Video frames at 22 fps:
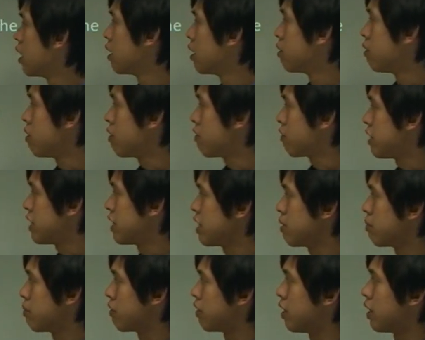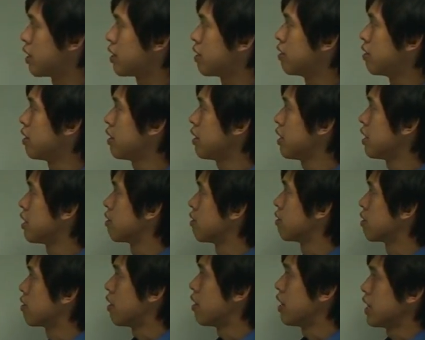What volume of oxygen is
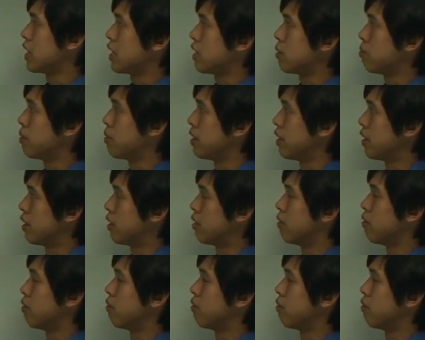required to burn